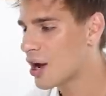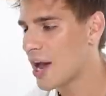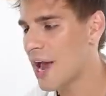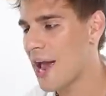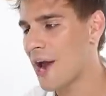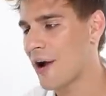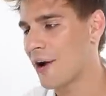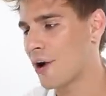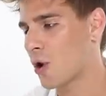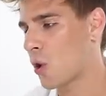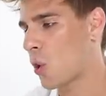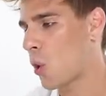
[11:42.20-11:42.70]

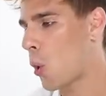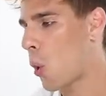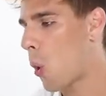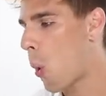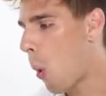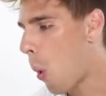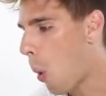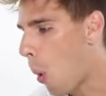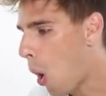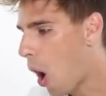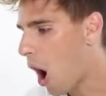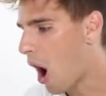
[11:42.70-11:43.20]
hair
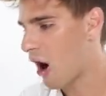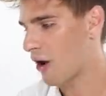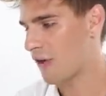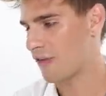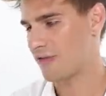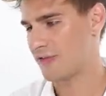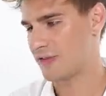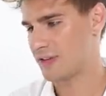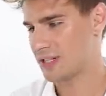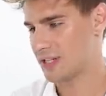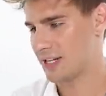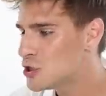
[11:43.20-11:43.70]

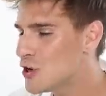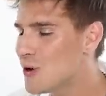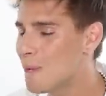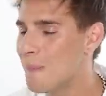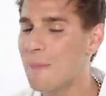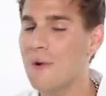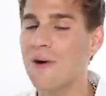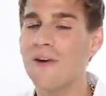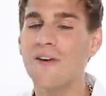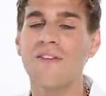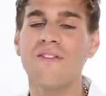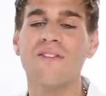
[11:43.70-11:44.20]
coiffed to
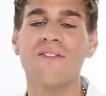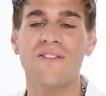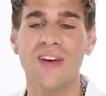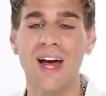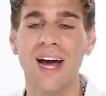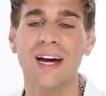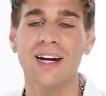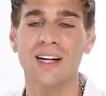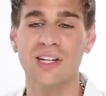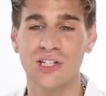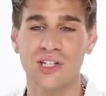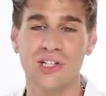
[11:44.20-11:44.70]

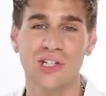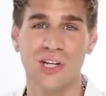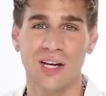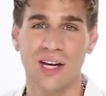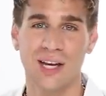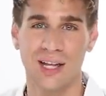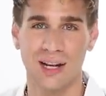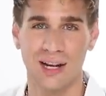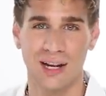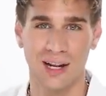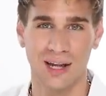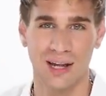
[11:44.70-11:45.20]

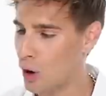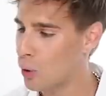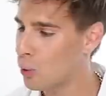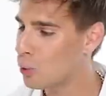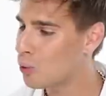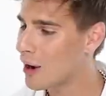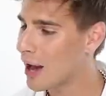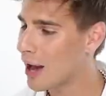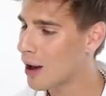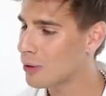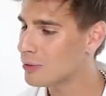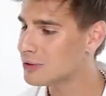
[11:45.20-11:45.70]
perfection
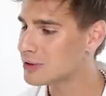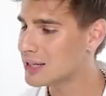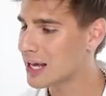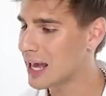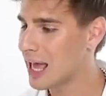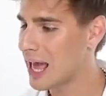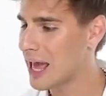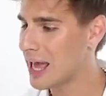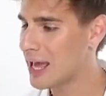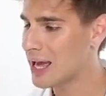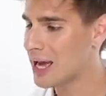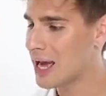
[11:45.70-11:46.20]
around
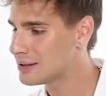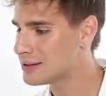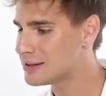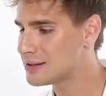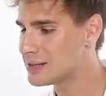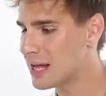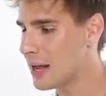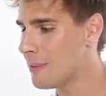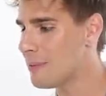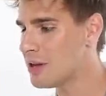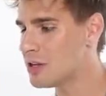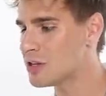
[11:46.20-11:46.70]
a
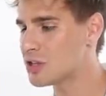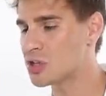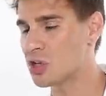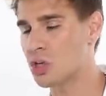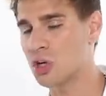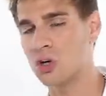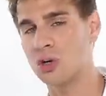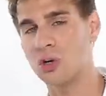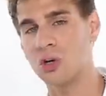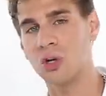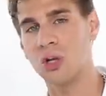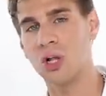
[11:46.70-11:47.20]

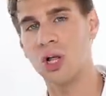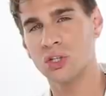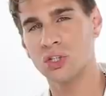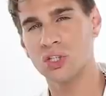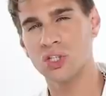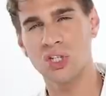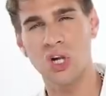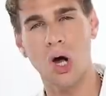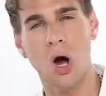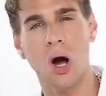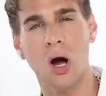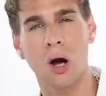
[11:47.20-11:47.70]
semicircle
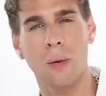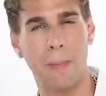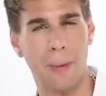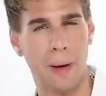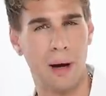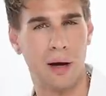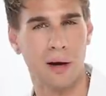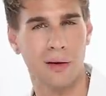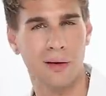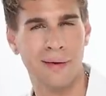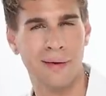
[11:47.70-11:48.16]
sock bun?